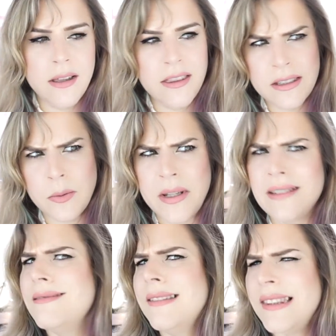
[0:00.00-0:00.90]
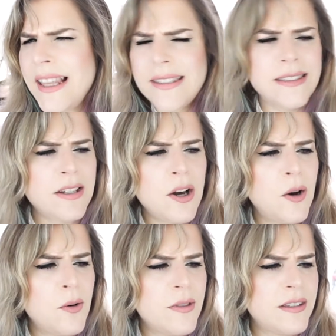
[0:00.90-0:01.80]
This one less
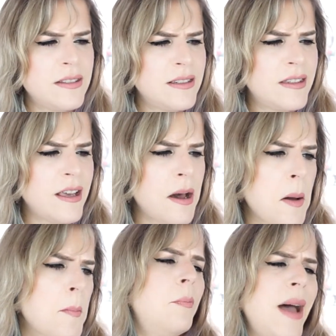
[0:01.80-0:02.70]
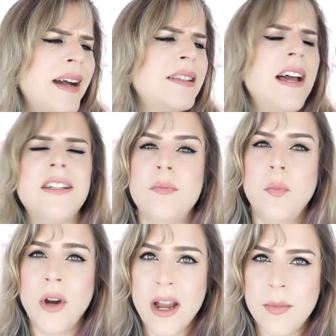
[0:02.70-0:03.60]
so. This is the Backlight
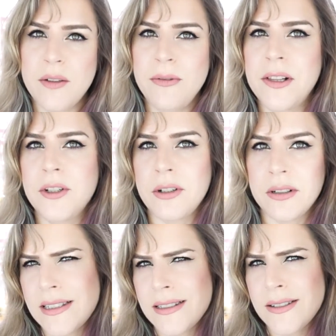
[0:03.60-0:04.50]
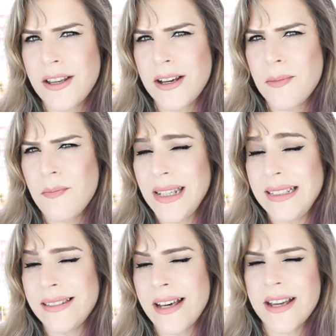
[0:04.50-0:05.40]
Priming Filter. It's the mini
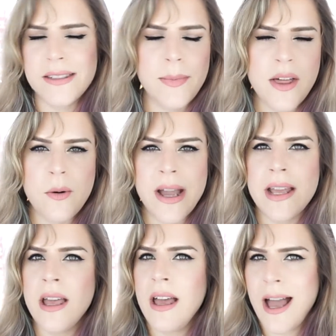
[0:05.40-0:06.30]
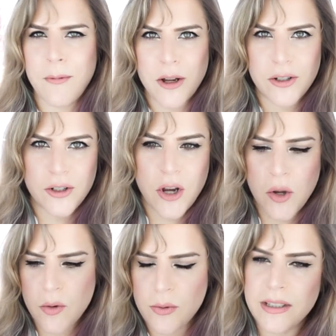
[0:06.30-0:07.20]
size, by the way. I'm going to show
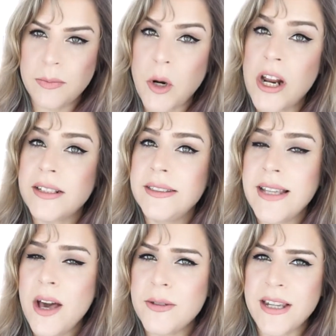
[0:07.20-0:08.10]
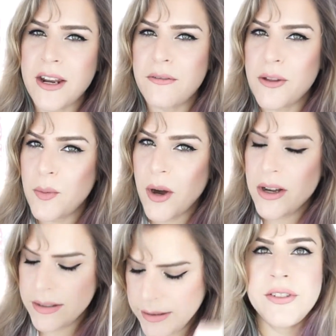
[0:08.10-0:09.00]
you these products outside of their
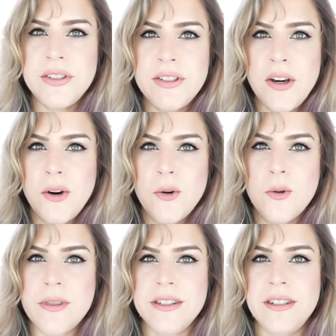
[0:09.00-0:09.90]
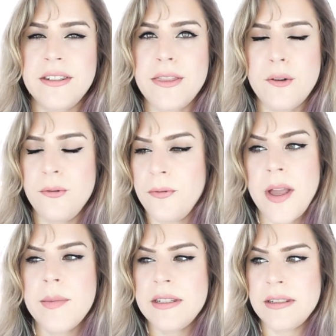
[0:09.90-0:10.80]
box. So this is the
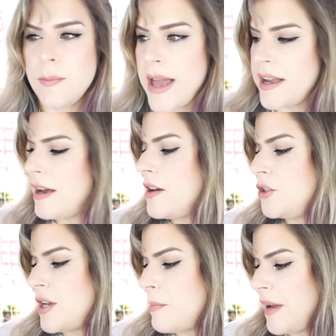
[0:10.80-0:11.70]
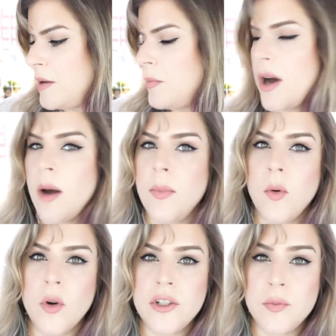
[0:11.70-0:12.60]
famous Becca Champagne Pop,
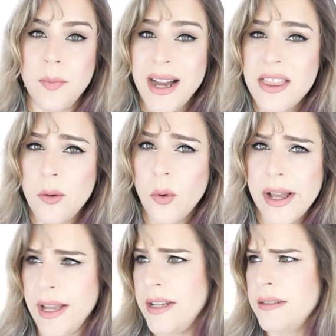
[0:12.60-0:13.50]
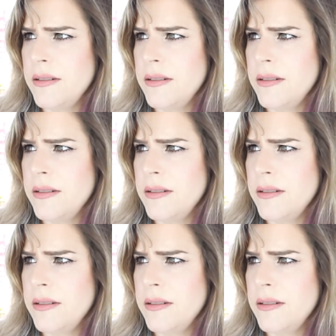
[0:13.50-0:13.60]
which, by the way,